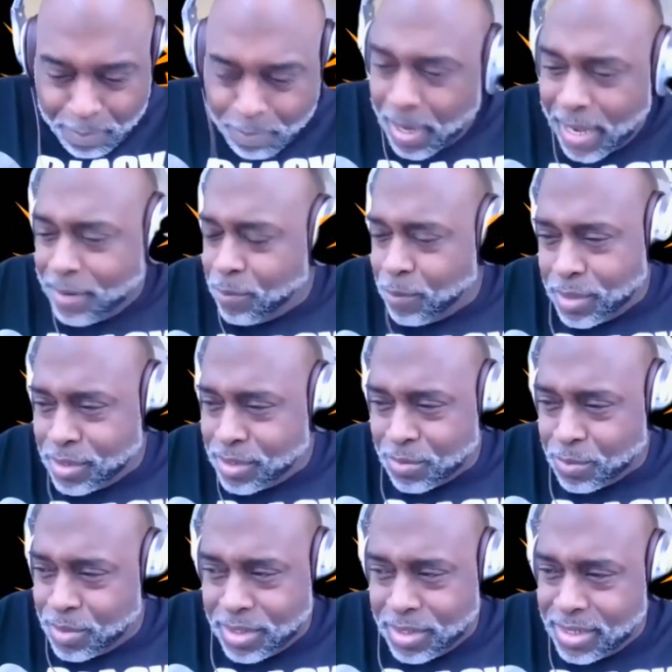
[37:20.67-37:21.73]
Biden
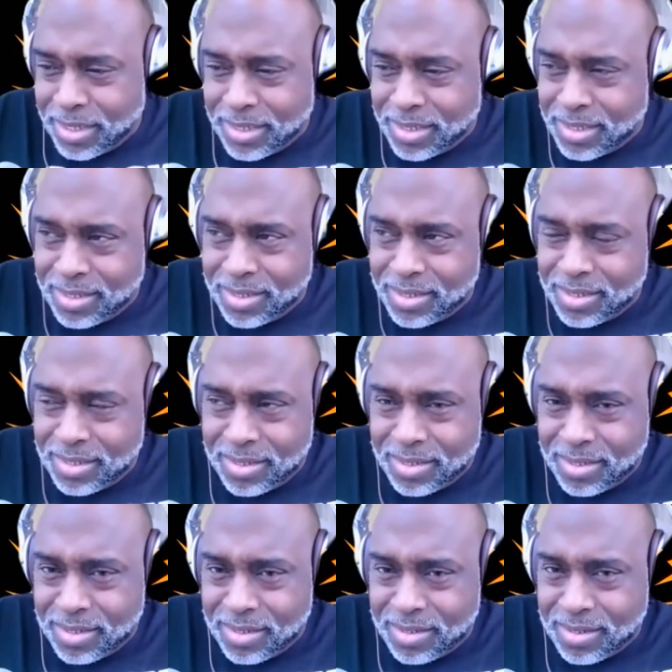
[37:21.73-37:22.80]
wasn't really
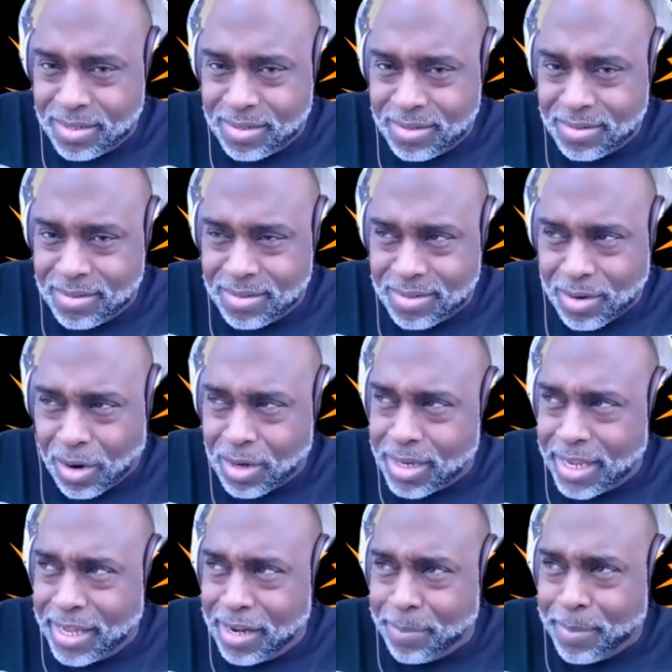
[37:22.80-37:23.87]

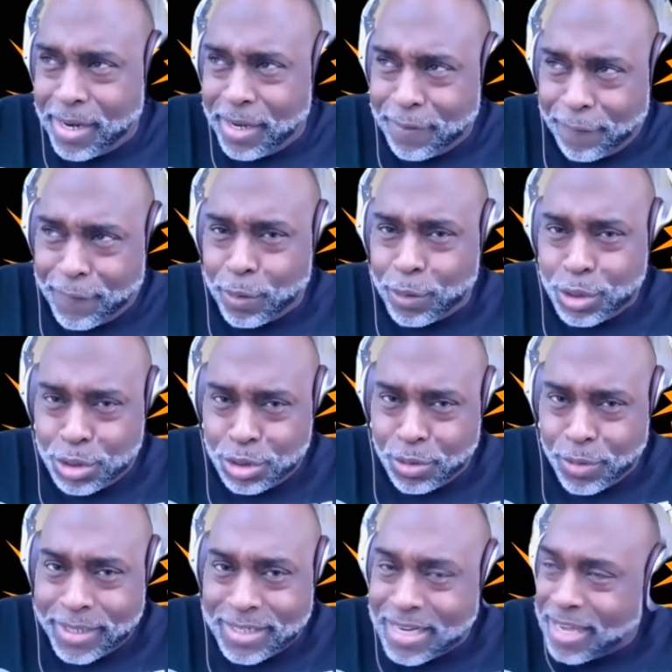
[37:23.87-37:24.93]
hardly anybody's first
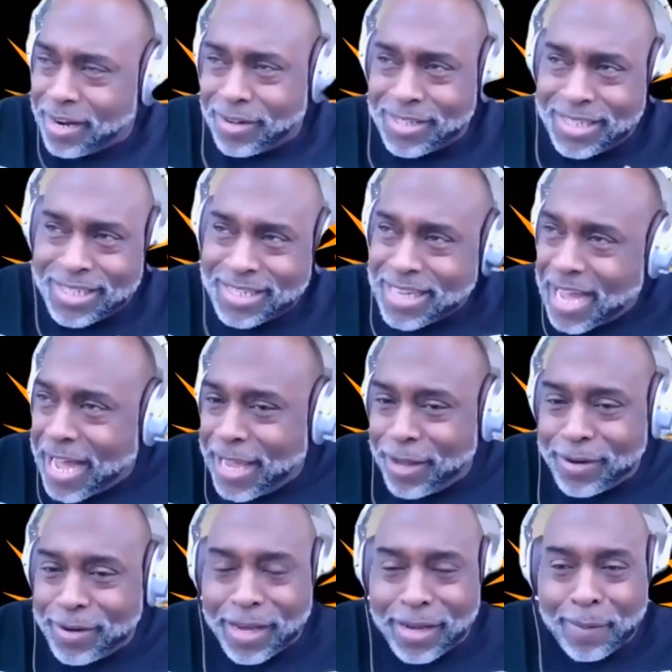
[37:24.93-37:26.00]
choice, not on
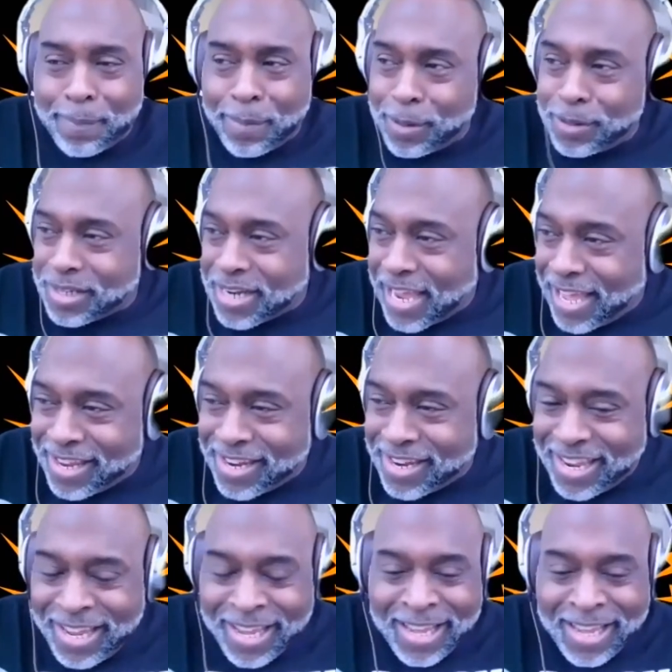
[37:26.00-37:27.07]
style, not on
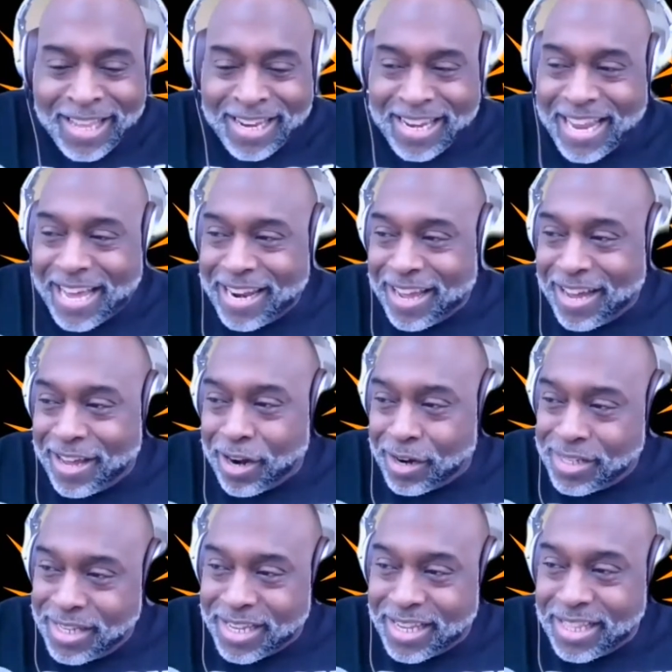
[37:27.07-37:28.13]
personality, not on
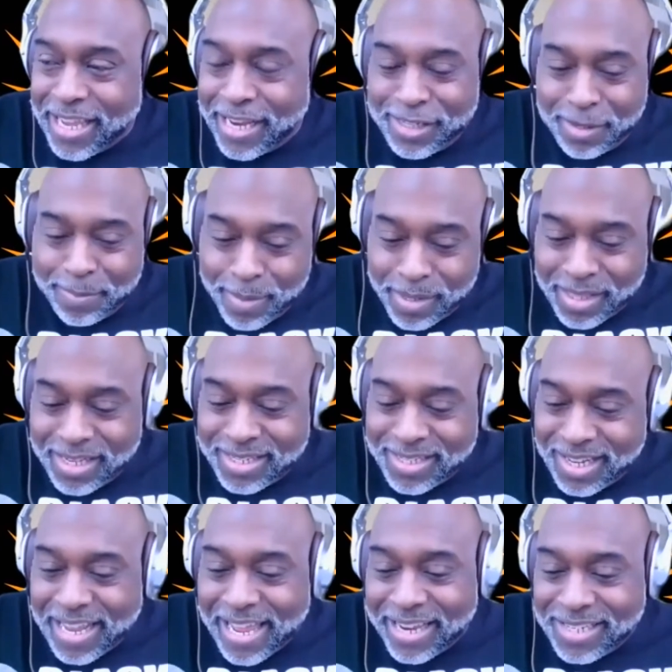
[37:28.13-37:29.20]
articulation, but this
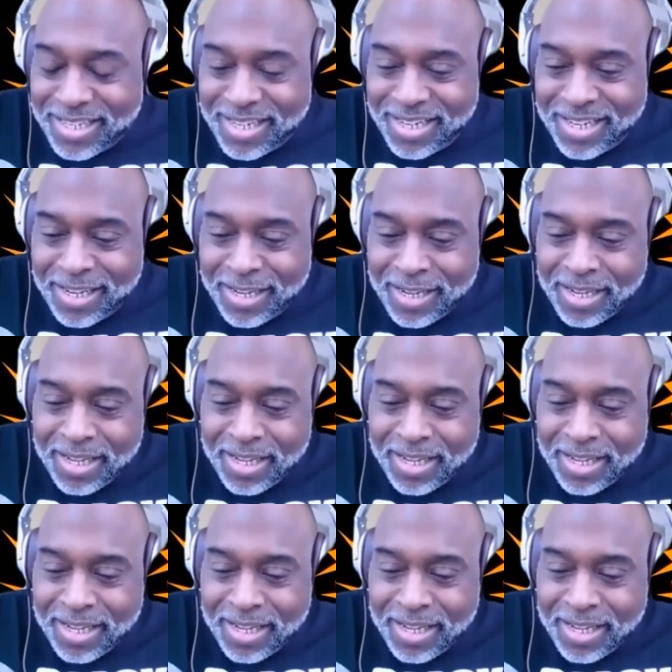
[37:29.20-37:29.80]
election